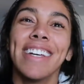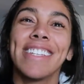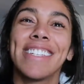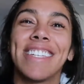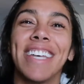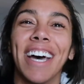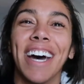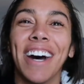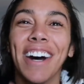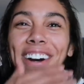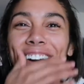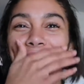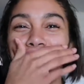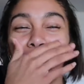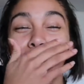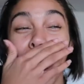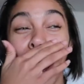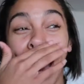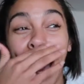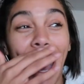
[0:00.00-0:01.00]

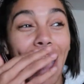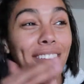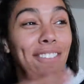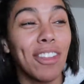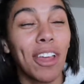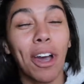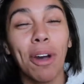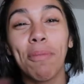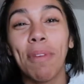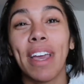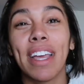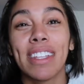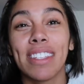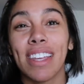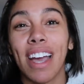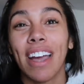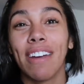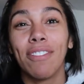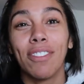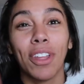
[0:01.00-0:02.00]
So I have
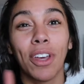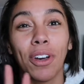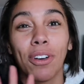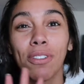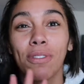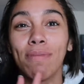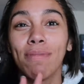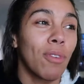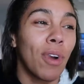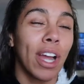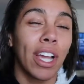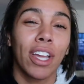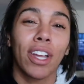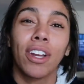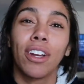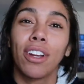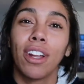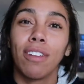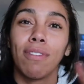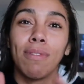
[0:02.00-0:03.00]
no
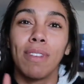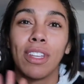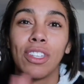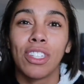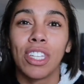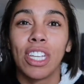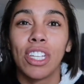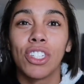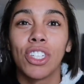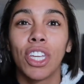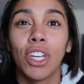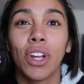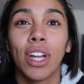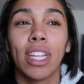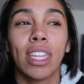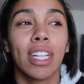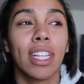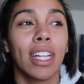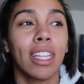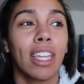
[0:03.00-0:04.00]
record of me teaching or
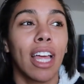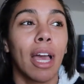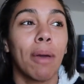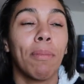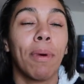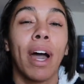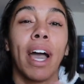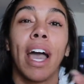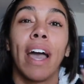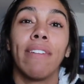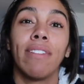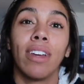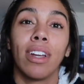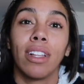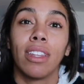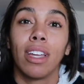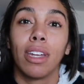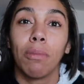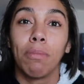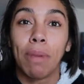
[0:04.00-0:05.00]
anything like that, but I have
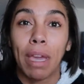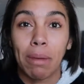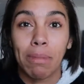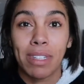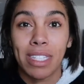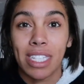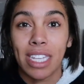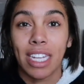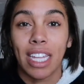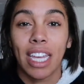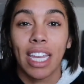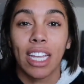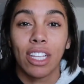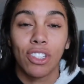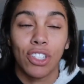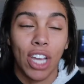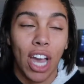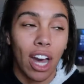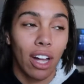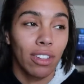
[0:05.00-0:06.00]
done a lot of babysitting
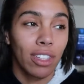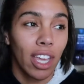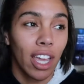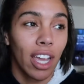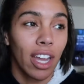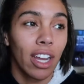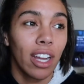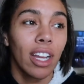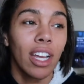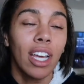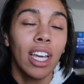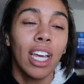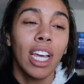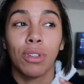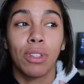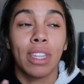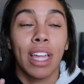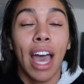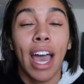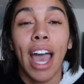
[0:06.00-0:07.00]
and childcare.
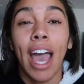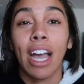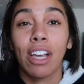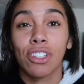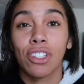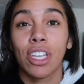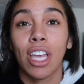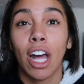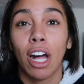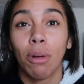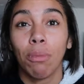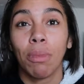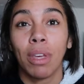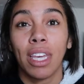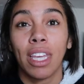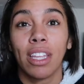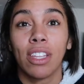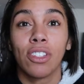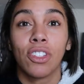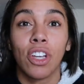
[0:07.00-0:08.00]
So that actually helped
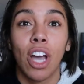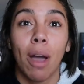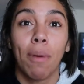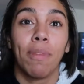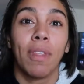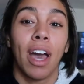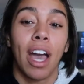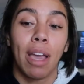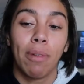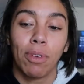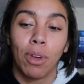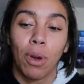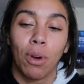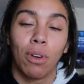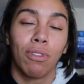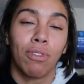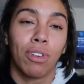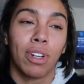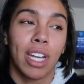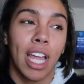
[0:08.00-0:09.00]
me get a job that I'm
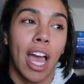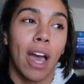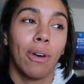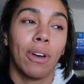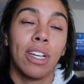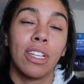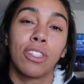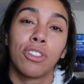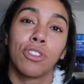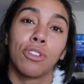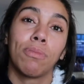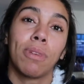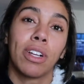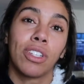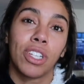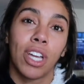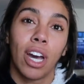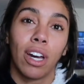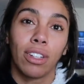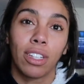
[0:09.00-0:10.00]
going for now is through my
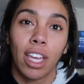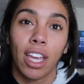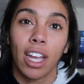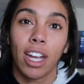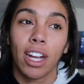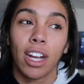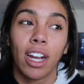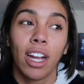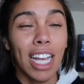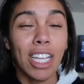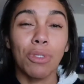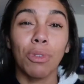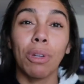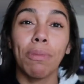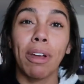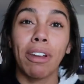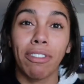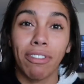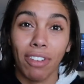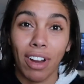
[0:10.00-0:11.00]
childcare. I guess one
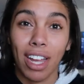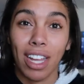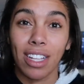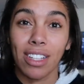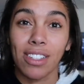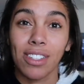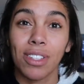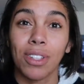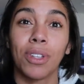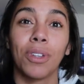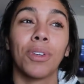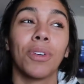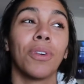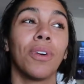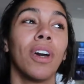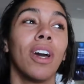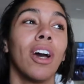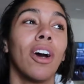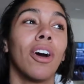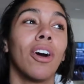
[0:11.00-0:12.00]
of my friends
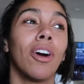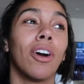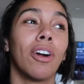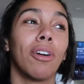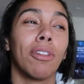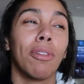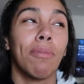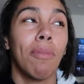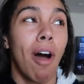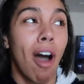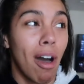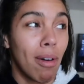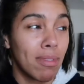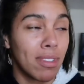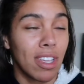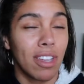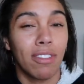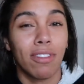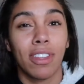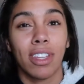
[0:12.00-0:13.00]
who are the
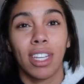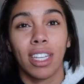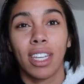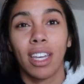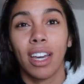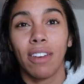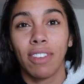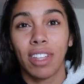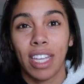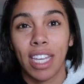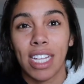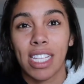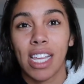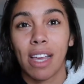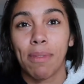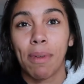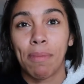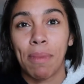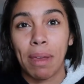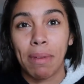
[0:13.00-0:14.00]
moms of the kids
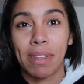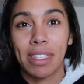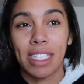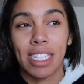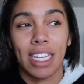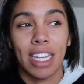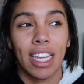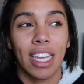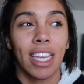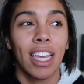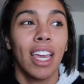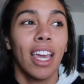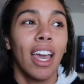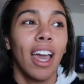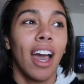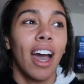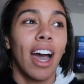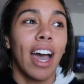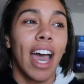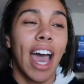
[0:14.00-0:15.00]
I've been babysitting,
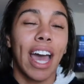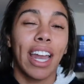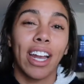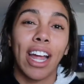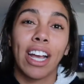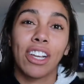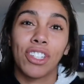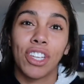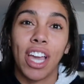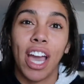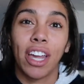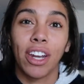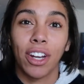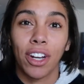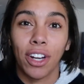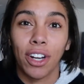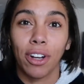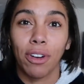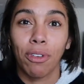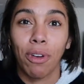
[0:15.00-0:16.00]
I actually had
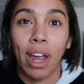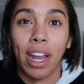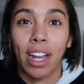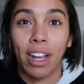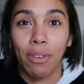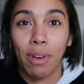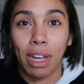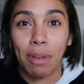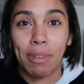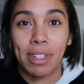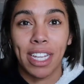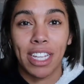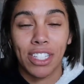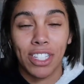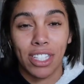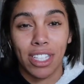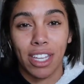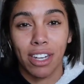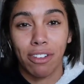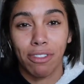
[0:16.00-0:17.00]
her write a
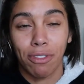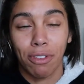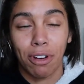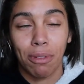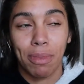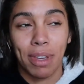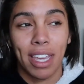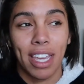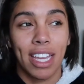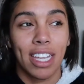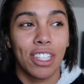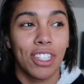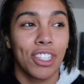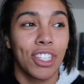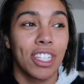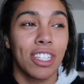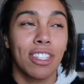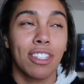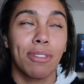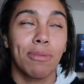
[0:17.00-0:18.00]
recommendation letter for me, and
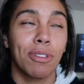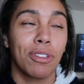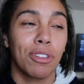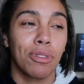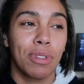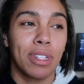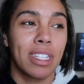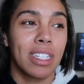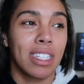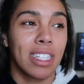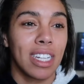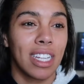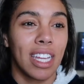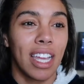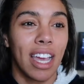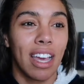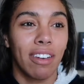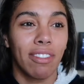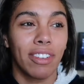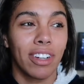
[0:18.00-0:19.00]
she's just the most sweetest
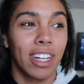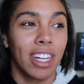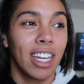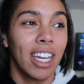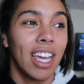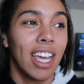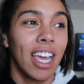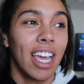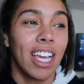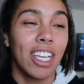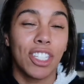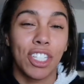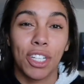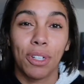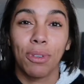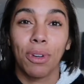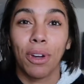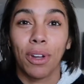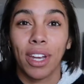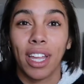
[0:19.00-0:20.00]
lady ever, and
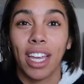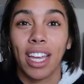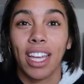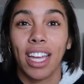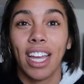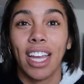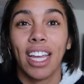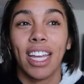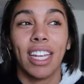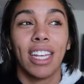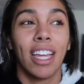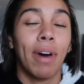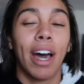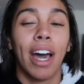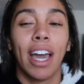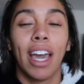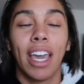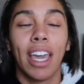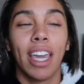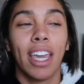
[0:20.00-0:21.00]
she wrote it. And
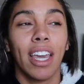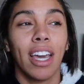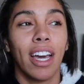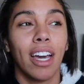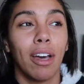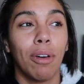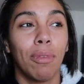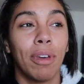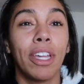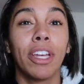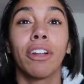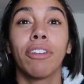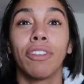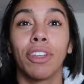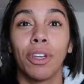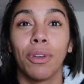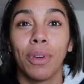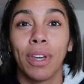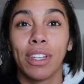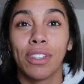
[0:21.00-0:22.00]
my
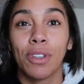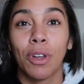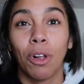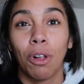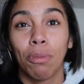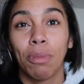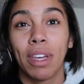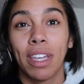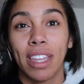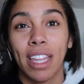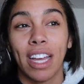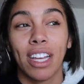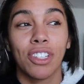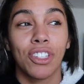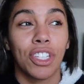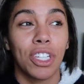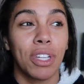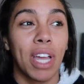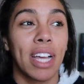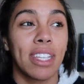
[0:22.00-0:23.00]
interviewee told me that
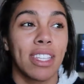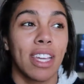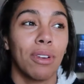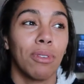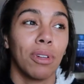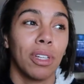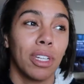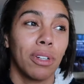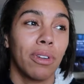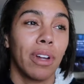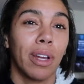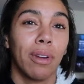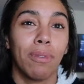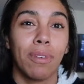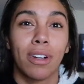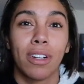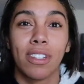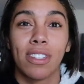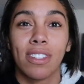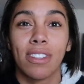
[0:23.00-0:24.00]
she had said really great
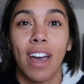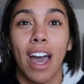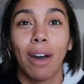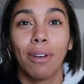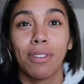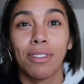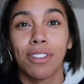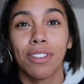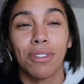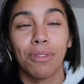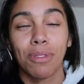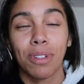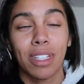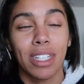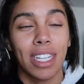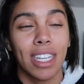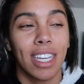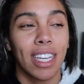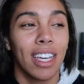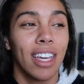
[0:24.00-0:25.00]
words, so I was just
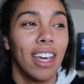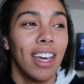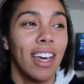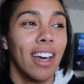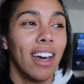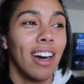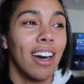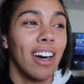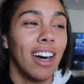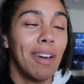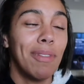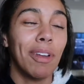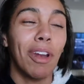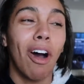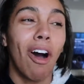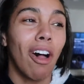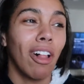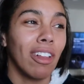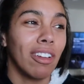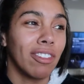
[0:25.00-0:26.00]
really, I'm in
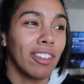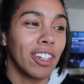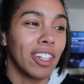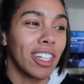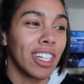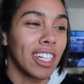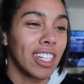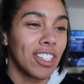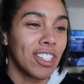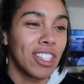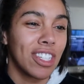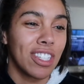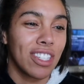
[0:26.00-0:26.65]
awe of her.